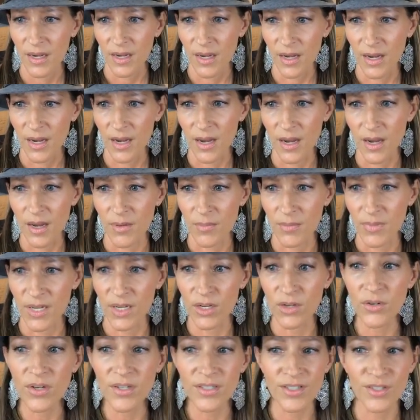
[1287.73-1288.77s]
Um,
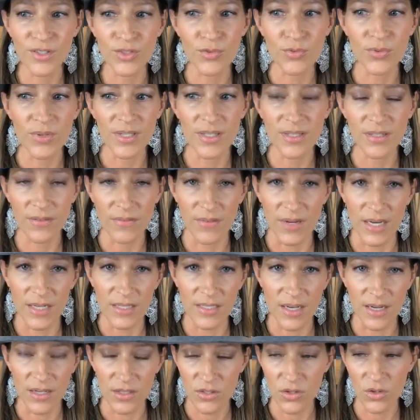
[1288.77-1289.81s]
increases risk of
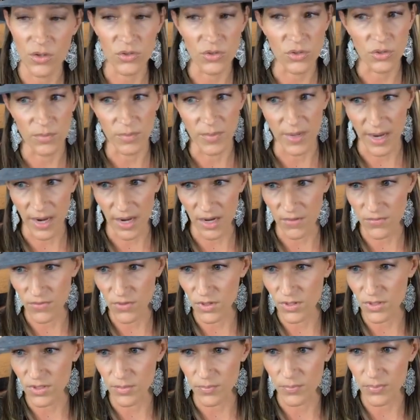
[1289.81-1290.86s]
antisocial
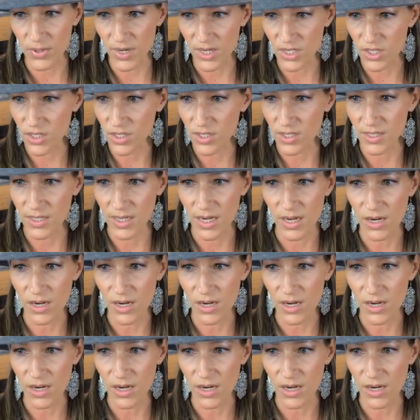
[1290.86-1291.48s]
behavior, depression,